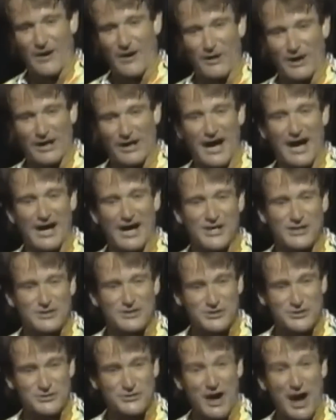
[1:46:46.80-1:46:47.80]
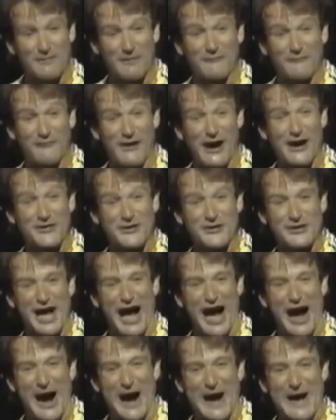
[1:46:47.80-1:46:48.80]
and I realize I'm a
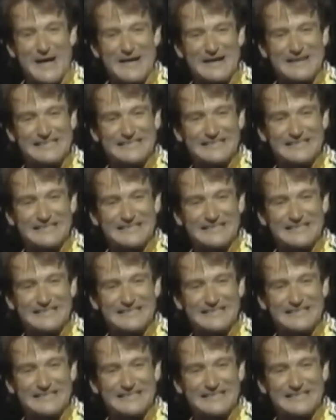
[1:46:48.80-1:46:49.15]
father now.